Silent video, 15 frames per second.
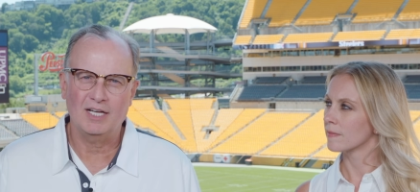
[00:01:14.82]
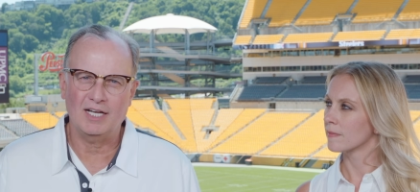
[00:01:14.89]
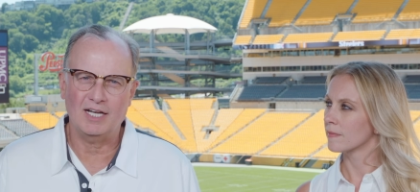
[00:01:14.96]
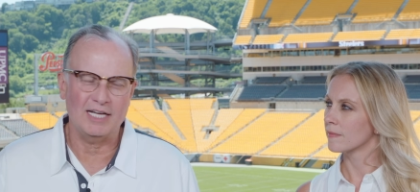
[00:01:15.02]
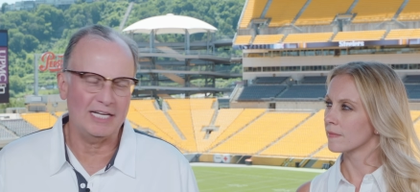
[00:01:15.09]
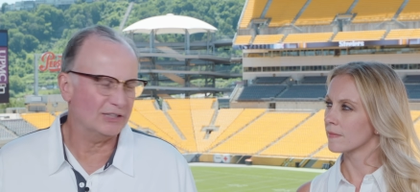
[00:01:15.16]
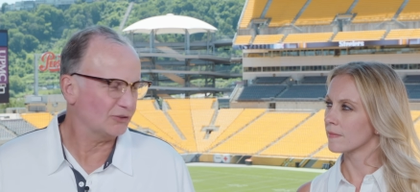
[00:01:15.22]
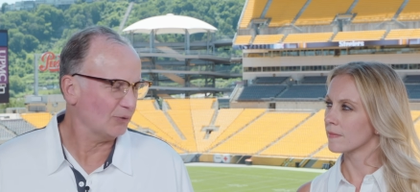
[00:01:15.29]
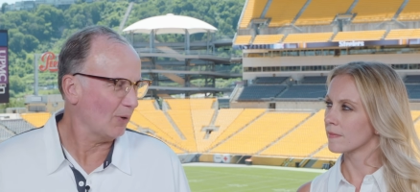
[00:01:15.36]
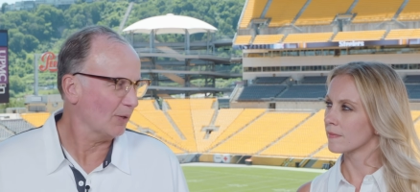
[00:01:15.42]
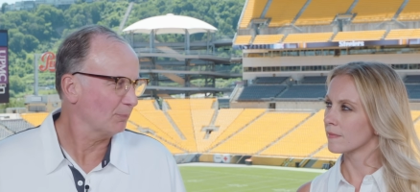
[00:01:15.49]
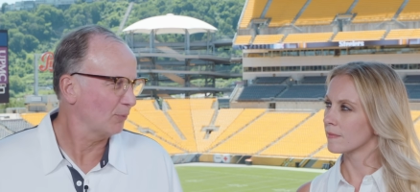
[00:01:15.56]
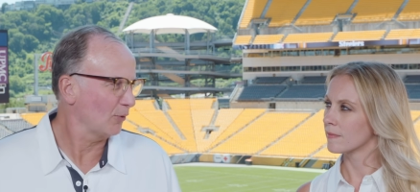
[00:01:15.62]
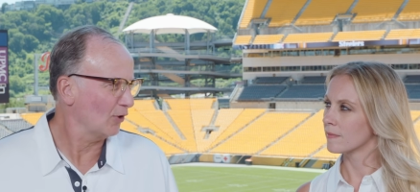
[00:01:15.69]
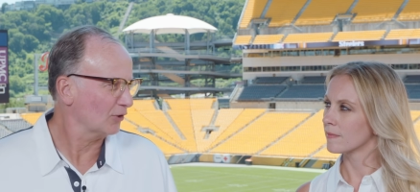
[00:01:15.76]
Speaker 1: Uh,
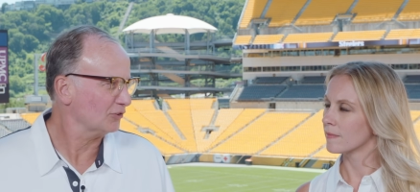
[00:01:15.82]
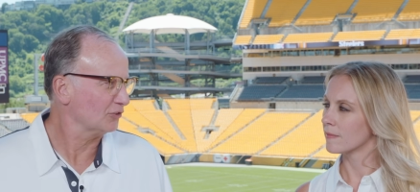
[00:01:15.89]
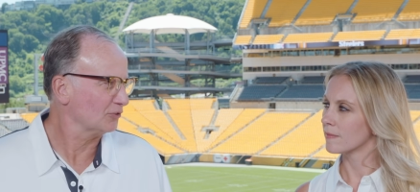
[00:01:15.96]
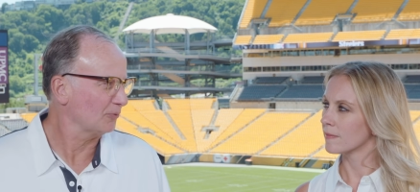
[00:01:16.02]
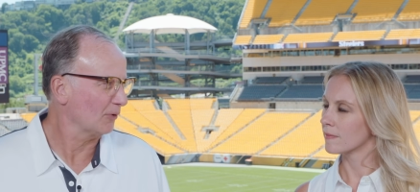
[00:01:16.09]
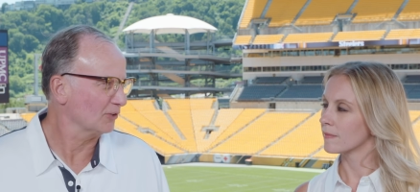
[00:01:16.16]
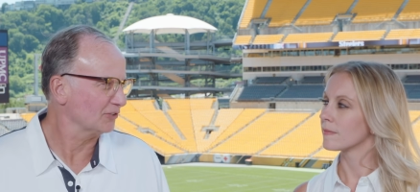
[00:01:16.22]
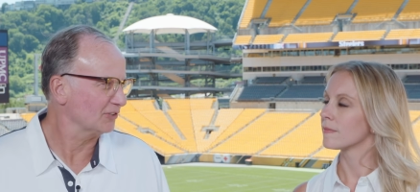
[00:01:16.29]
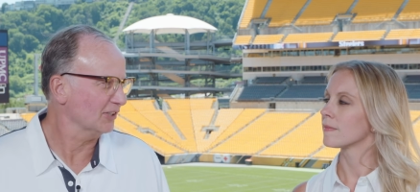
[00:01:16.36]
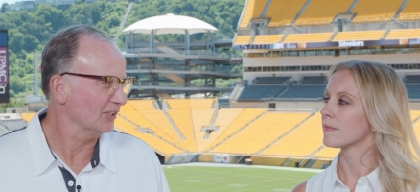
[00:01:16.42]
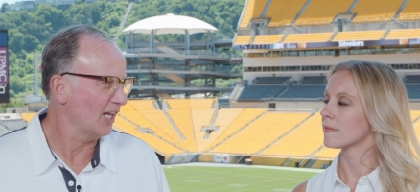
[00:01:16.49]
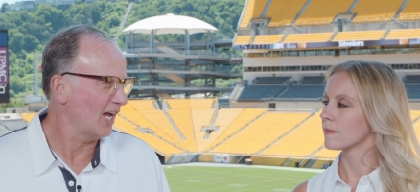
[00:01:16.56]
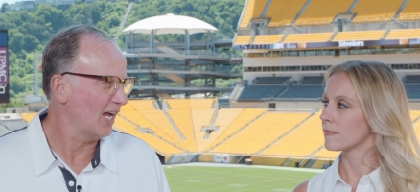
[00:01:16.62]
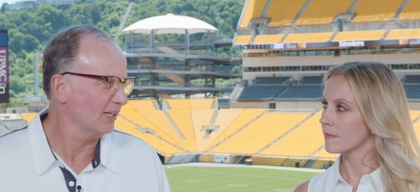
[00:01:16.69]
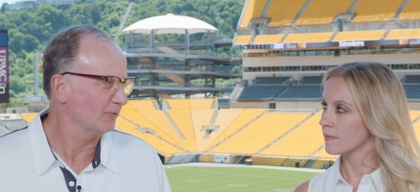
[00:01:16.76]
Antoine Brooks is first in
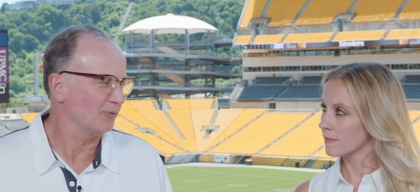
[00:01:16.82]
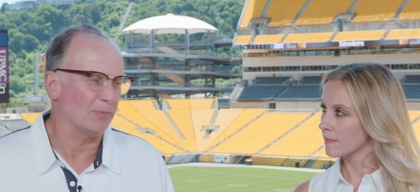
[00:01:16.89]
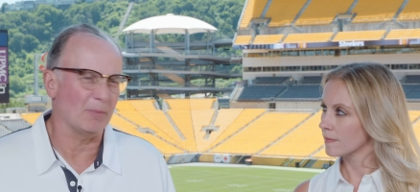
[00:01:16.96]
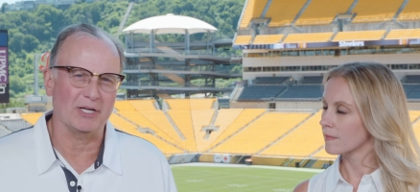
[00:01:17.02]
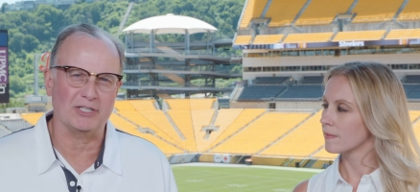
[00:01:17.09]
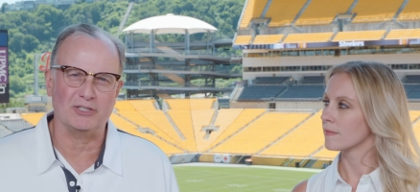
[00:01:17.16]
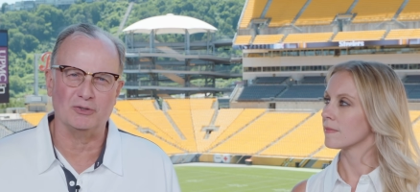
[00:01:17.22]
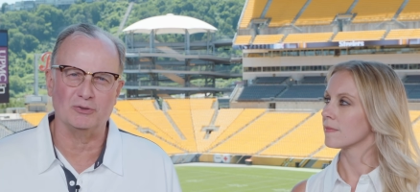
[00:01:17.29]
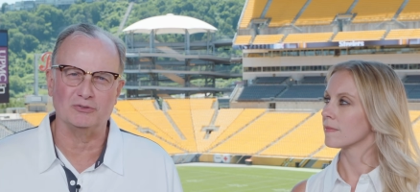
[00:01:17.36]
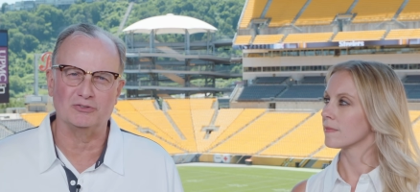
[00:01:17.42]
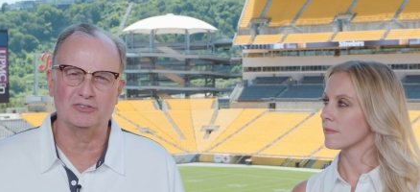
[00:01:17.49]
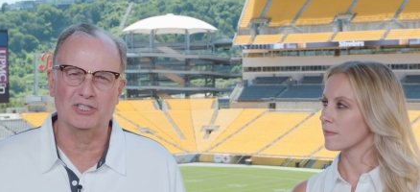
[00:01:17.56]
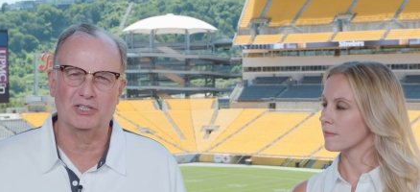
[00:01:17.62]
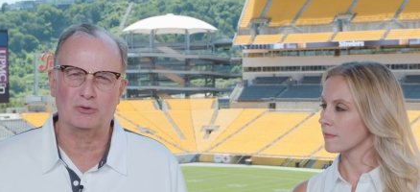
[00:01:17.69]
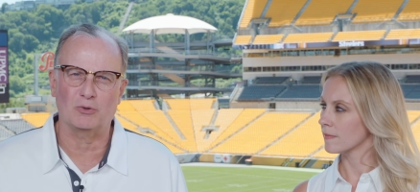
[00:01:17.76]
line for Mike
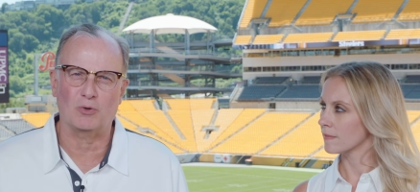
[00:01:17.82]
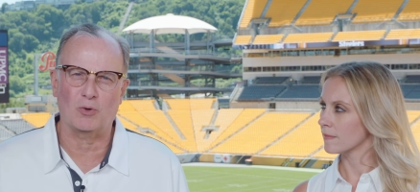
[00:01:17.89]
Hilton's nickel